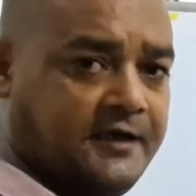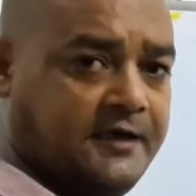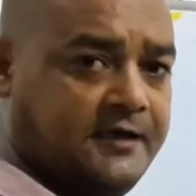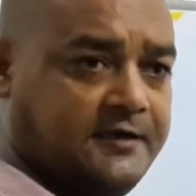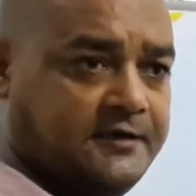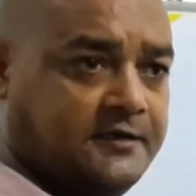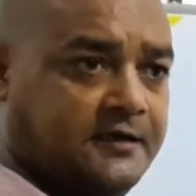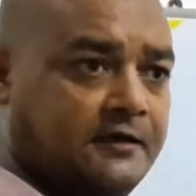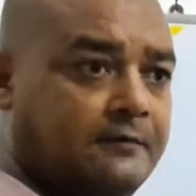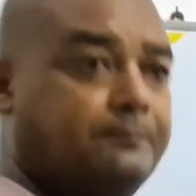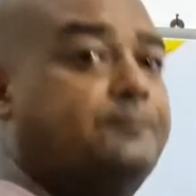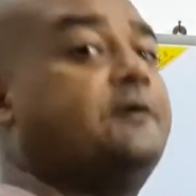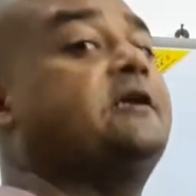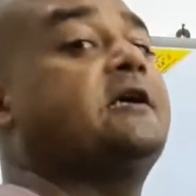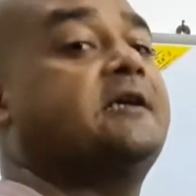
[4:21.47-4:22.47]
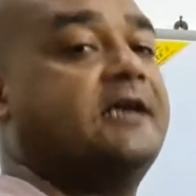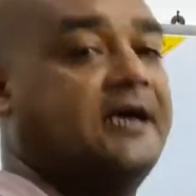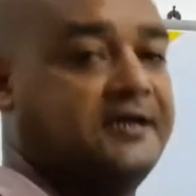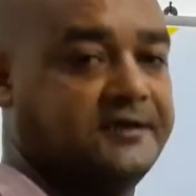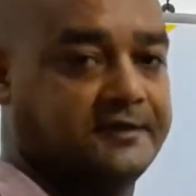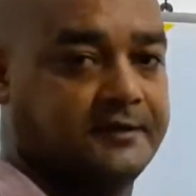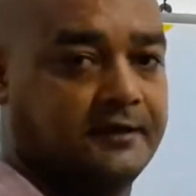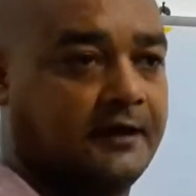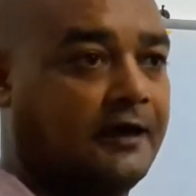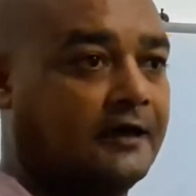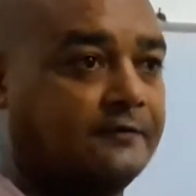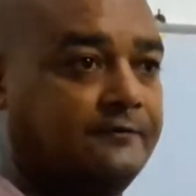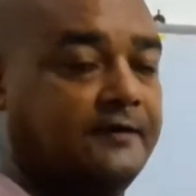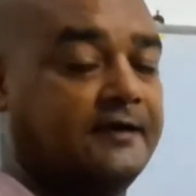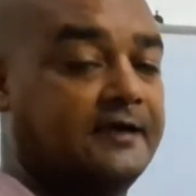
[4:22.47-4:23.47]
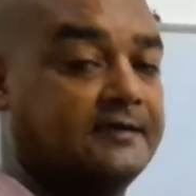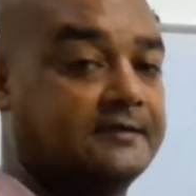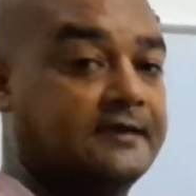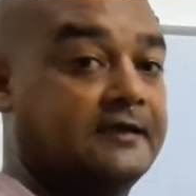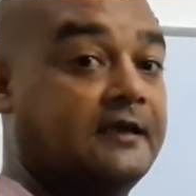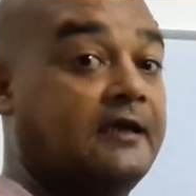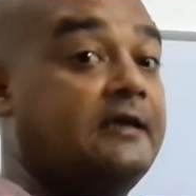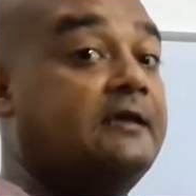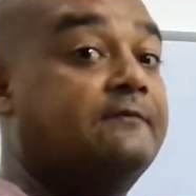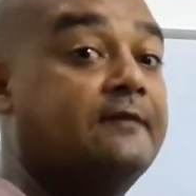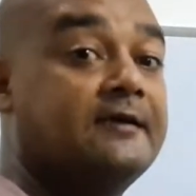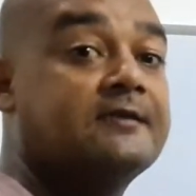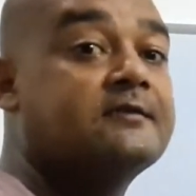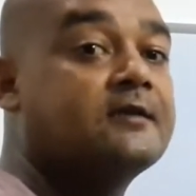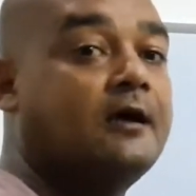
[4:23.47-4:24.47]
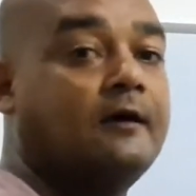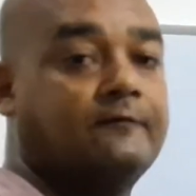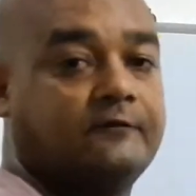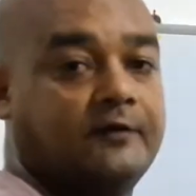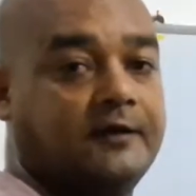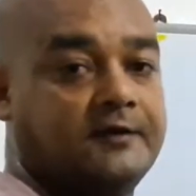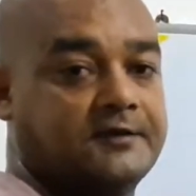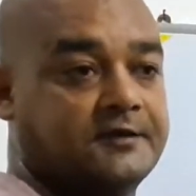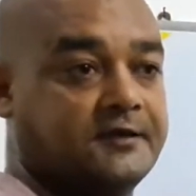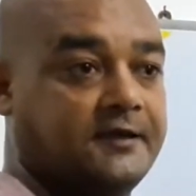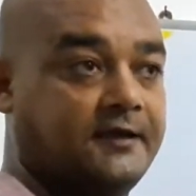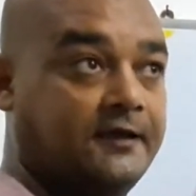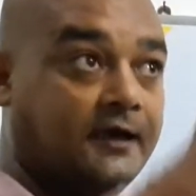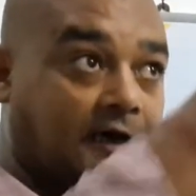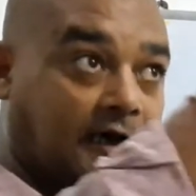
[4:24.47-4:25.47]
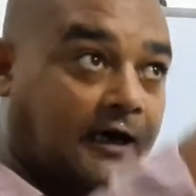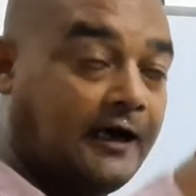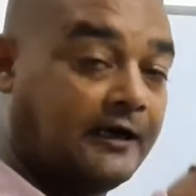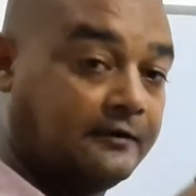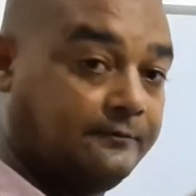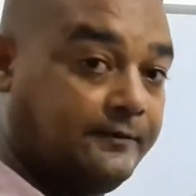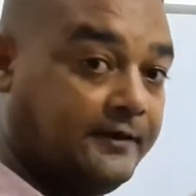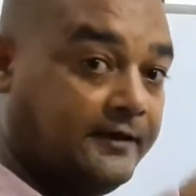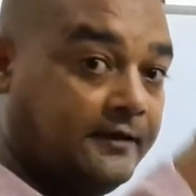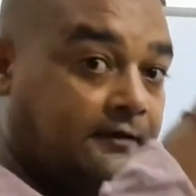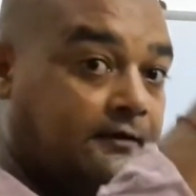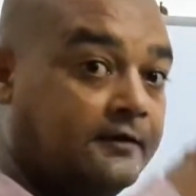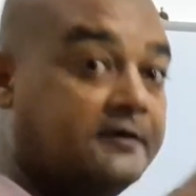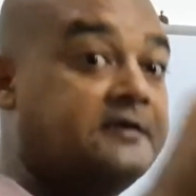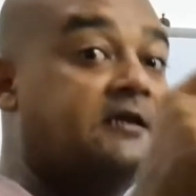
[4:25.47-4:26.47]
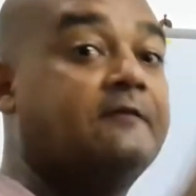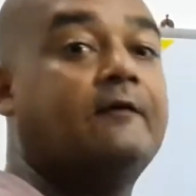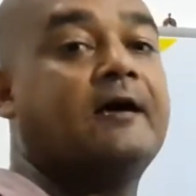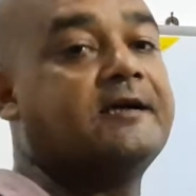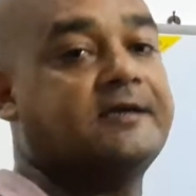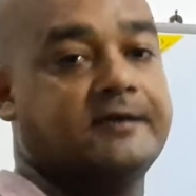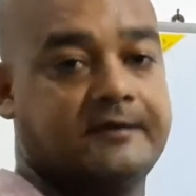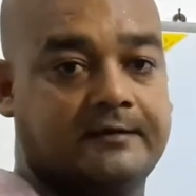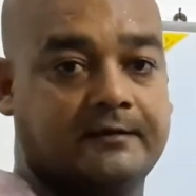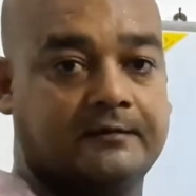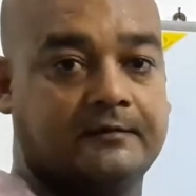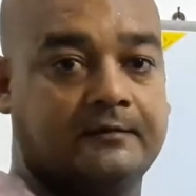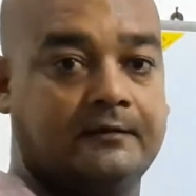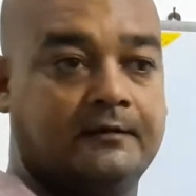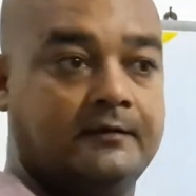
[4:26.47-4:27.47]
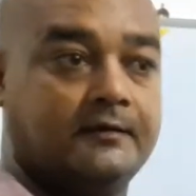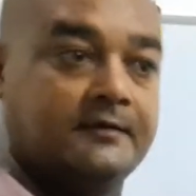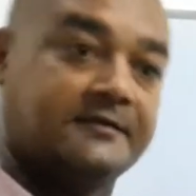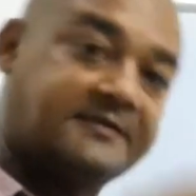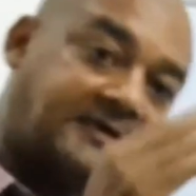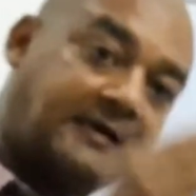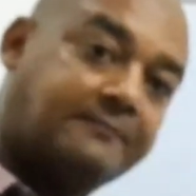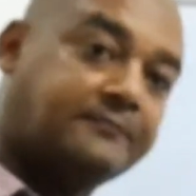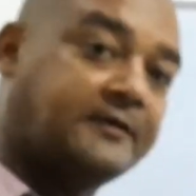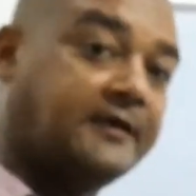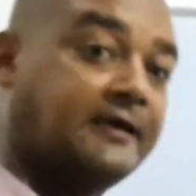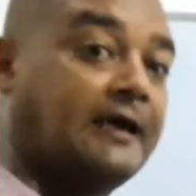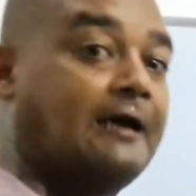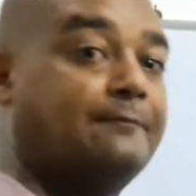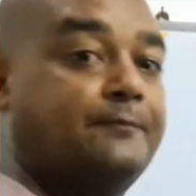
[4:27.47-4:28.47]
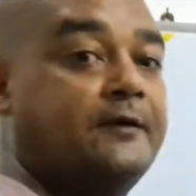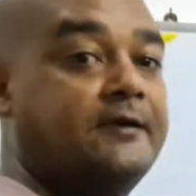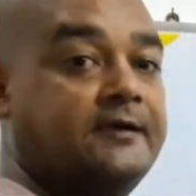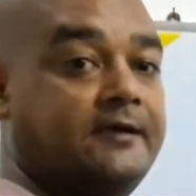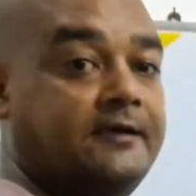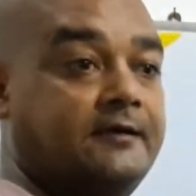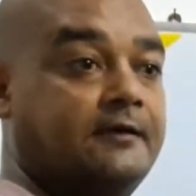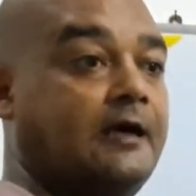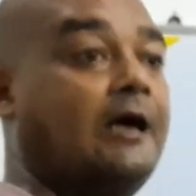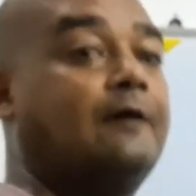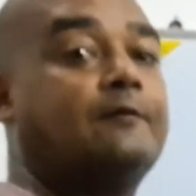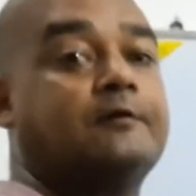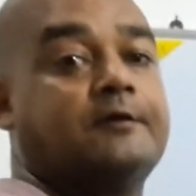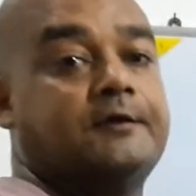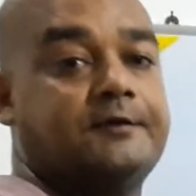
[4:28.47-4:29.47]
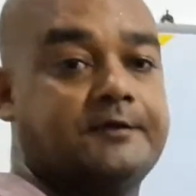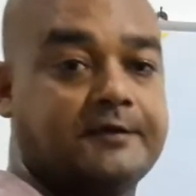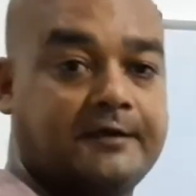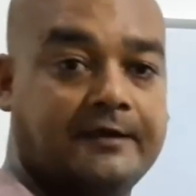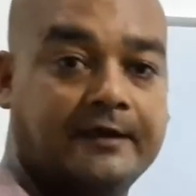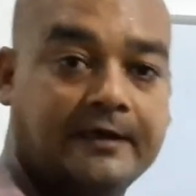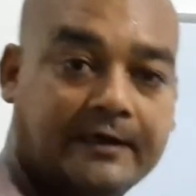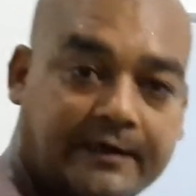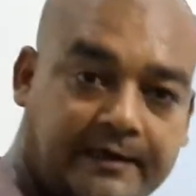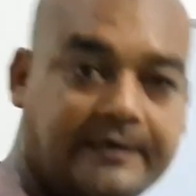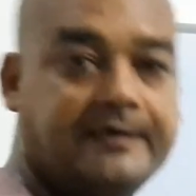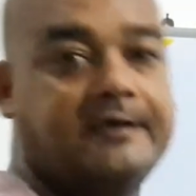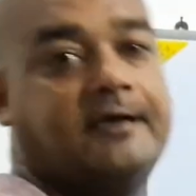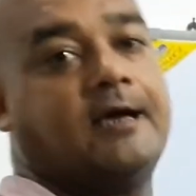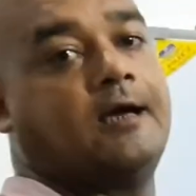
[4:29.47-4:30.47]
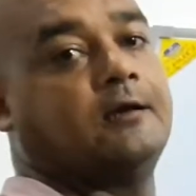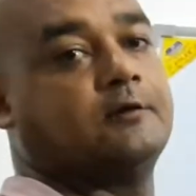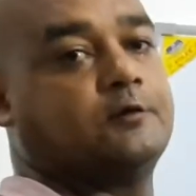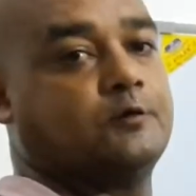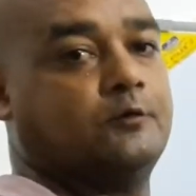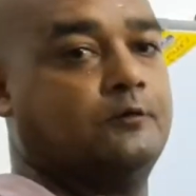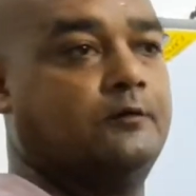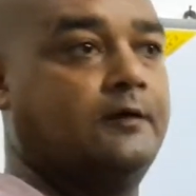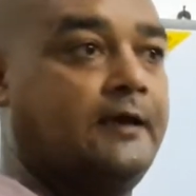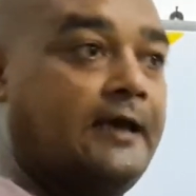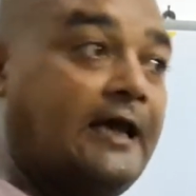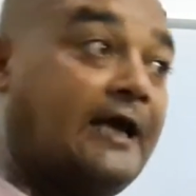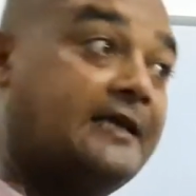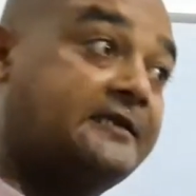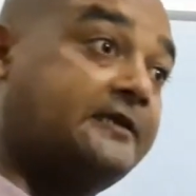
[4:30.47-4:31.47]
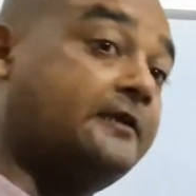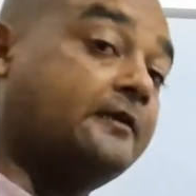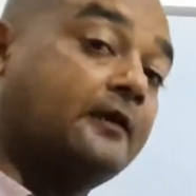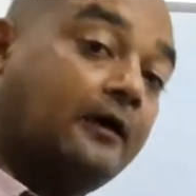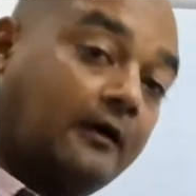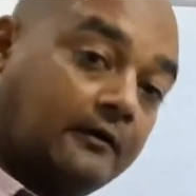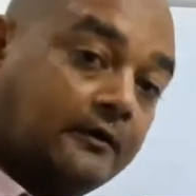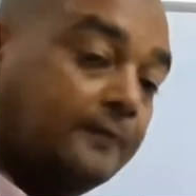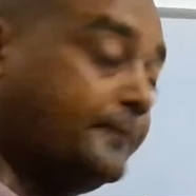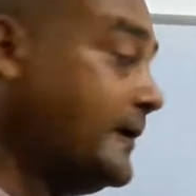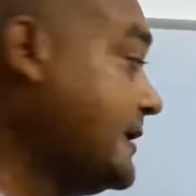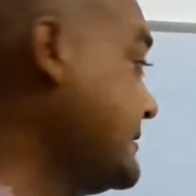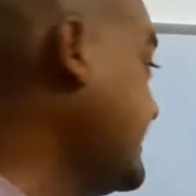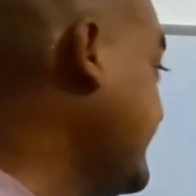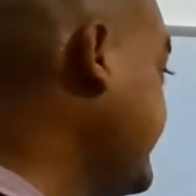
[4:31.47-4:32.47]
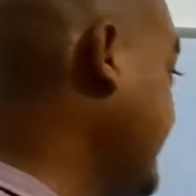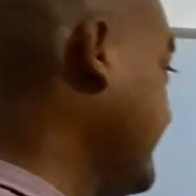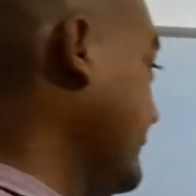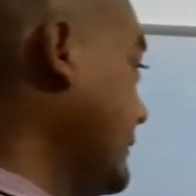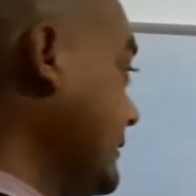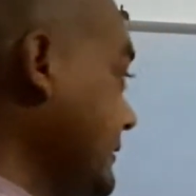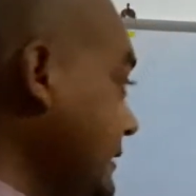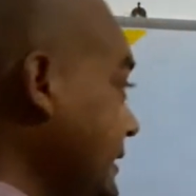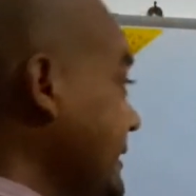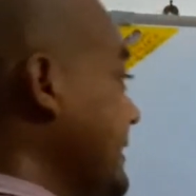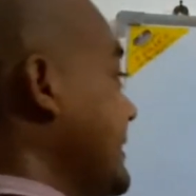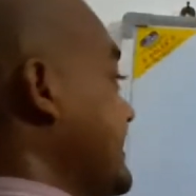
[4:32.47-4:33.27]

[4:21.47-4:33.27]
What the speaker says: is periodized, or we can say the events of the history are being divided. Same thing happened in our country, India also. As in the other parts of the world, it